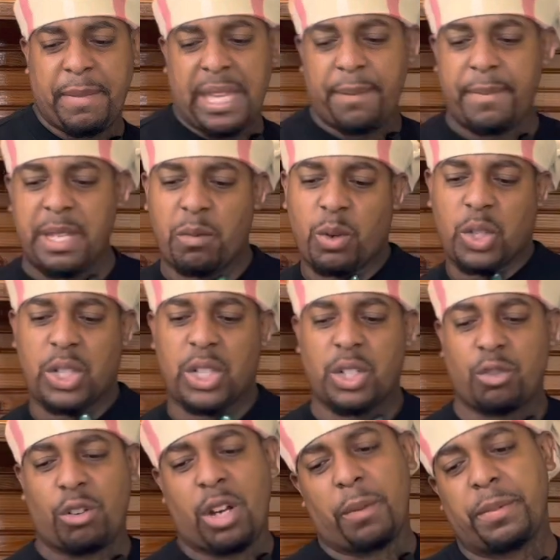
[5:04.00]
Made me want to
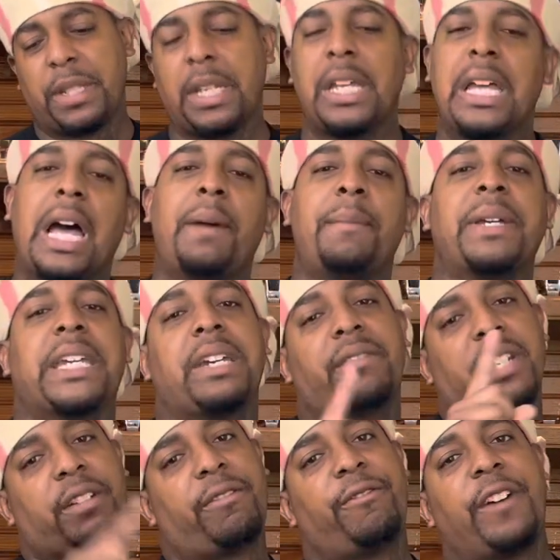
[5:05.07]
throw up the, I'm going to give
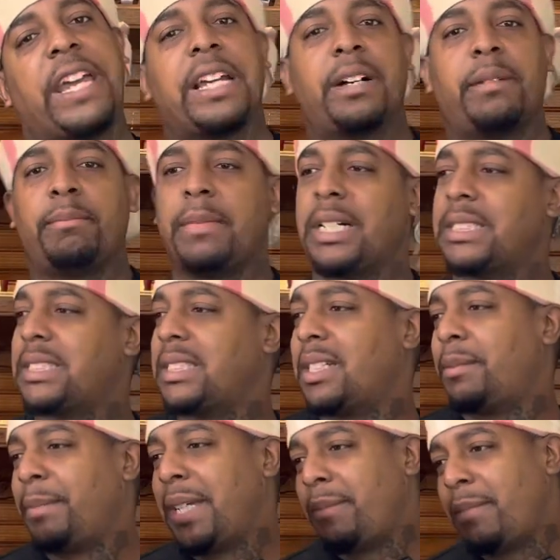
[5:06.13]
it a finger muscle
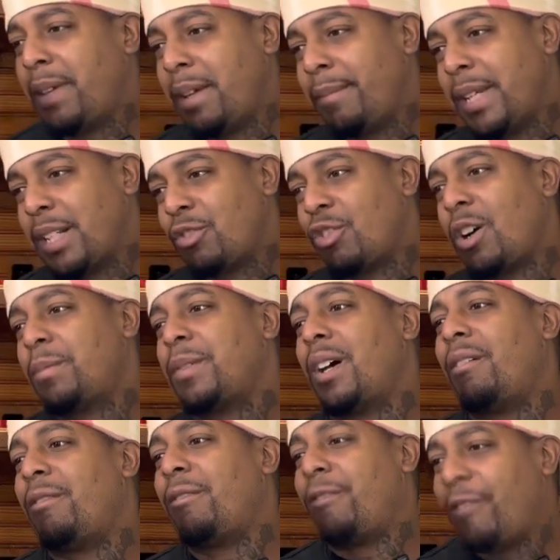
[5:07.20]
up. It made me throw up
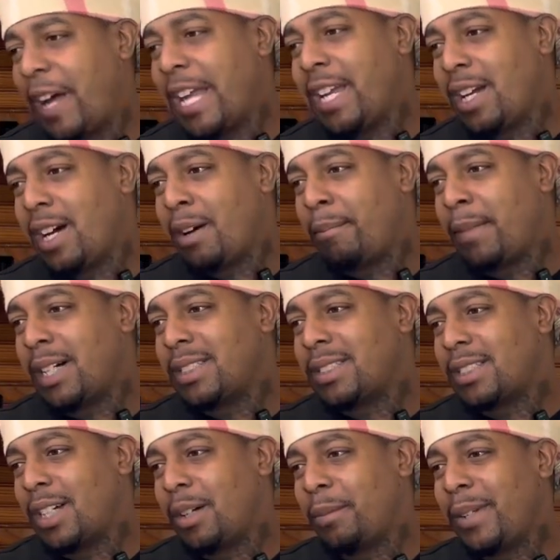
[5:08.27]
the finger
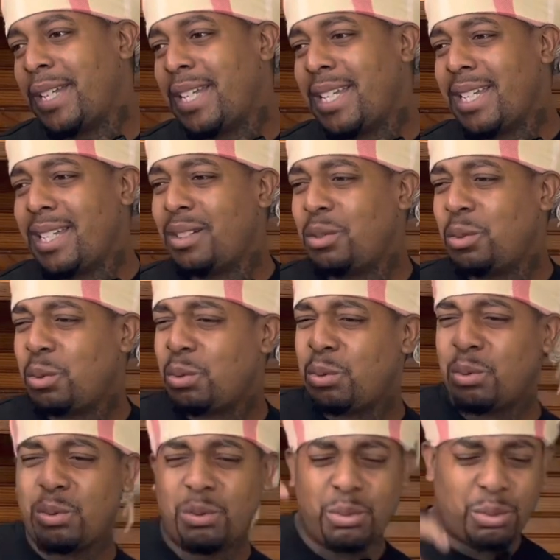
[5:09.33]
muscle up.
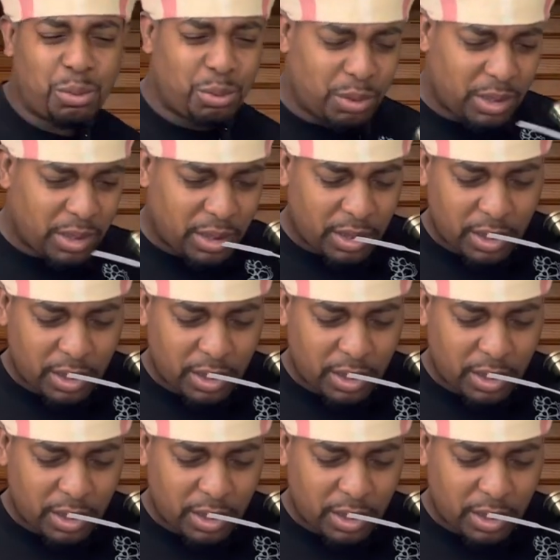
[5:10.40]
Ooh.